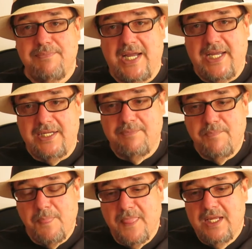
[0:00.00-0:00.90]
by
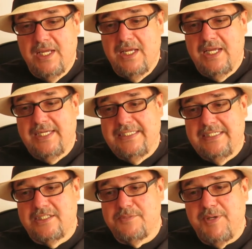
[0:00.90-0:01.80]
it,
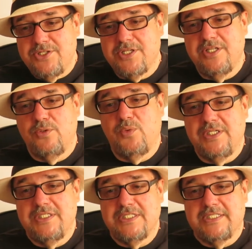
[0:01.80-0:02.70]
especially the
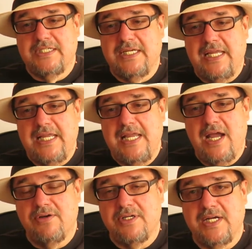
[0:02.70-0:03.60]
ones that, hey,
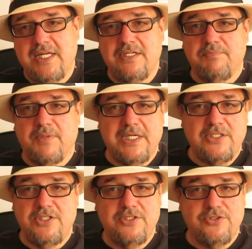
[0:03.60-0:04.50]
how can I get
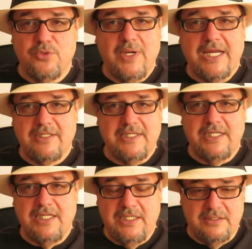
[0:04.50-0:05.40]
money to you
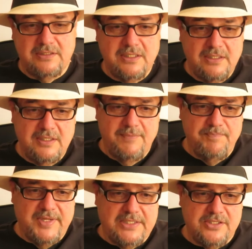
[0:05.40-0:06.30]
directly?
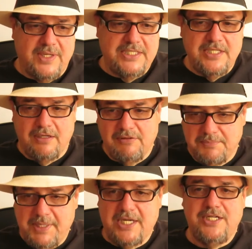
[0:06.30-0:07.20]
And so I tell them
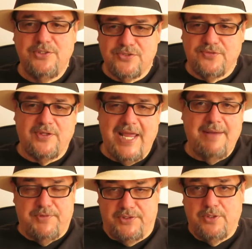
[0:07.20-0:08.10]
about a useful
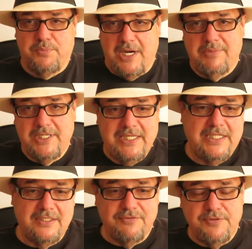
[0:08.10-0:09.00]
app that they'll probably
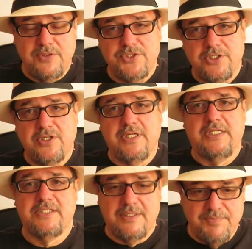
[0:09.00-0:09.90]
need in the future,
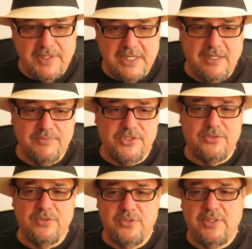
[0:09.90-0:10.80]
and something comes
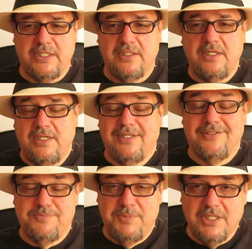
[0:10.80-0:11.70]
through, and
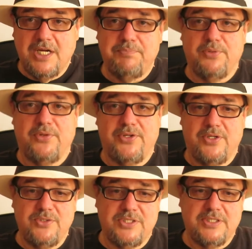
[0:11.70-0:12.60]
there's been a couple of
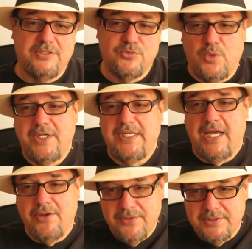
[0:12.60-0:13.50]
those, and there's one
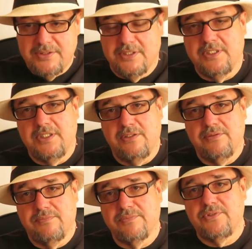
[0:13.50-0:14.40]
now that's, you
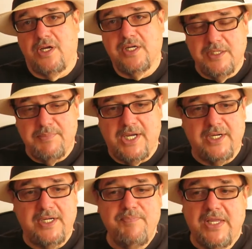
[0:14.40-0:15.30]
know, talking
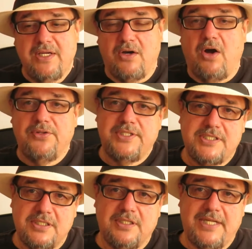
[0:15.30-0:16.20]
about it. All
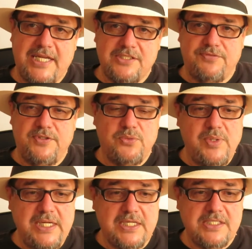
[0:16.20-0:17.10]
this in the last few
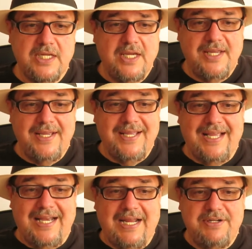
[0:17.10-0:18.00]
weeks.
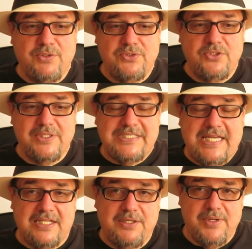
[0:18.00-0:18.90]
And I don't know
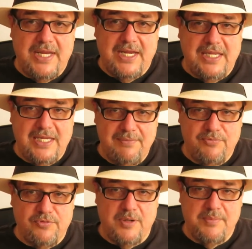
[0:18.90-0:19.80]
exactly where that came
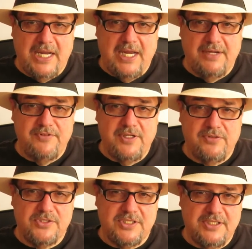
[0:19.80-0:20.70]
from. I've
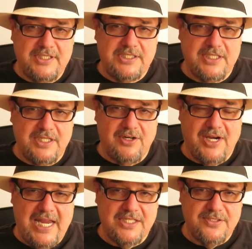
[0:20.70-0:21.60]
never solicited or
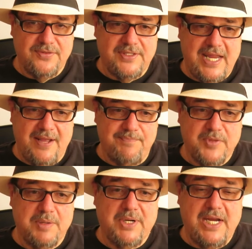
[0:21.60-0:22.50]
asked for
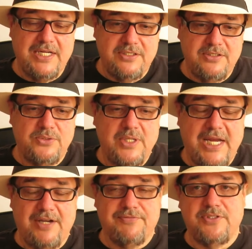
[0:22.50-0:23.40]
that, but I do
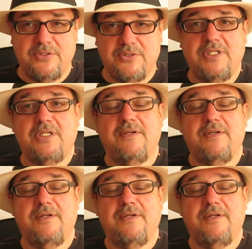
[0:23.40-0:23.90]
have to